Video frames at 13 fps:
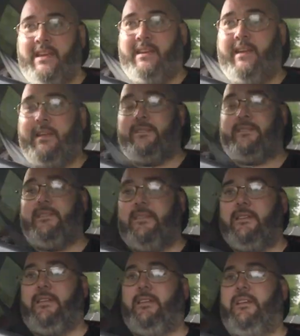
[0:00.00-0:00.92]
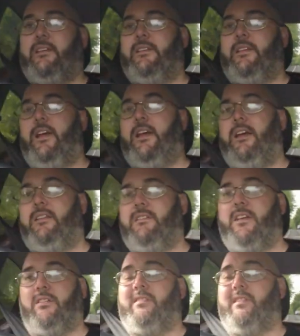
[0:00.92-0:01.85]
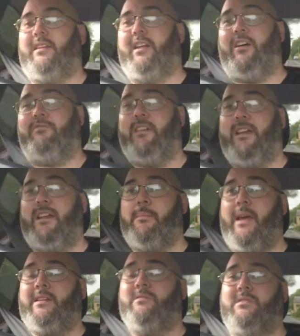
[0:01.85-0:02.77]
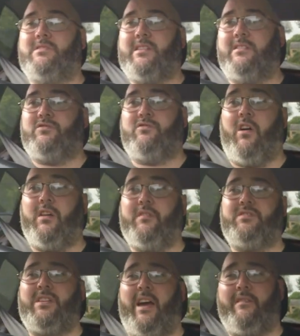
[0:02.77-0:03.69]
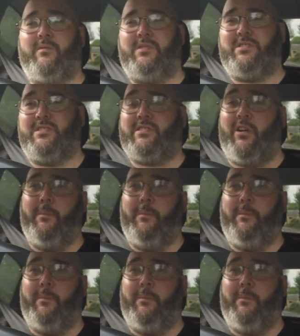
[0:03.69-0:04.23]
needed. The only thing that I really made was a drive shaft, which is a